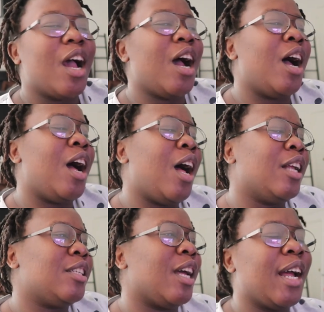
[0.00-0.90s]

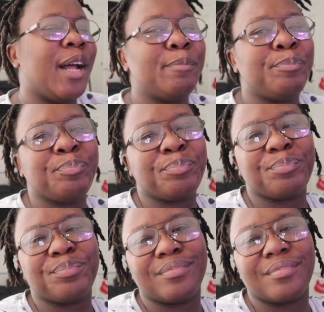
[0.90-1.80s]
and
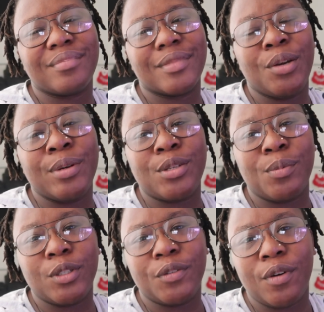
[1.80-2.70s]
um, it was so
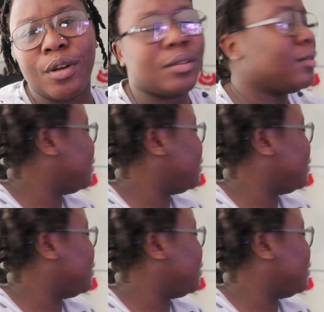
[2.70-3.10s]
much fun.